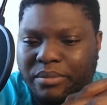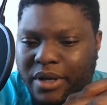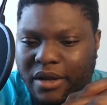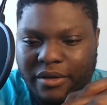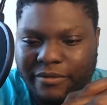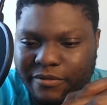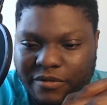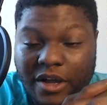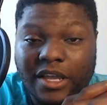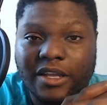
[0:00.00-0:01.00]
but
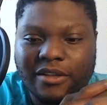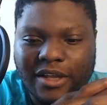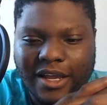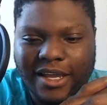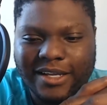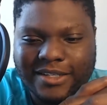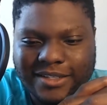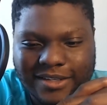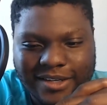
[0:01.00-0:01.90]
fuck it, I guess.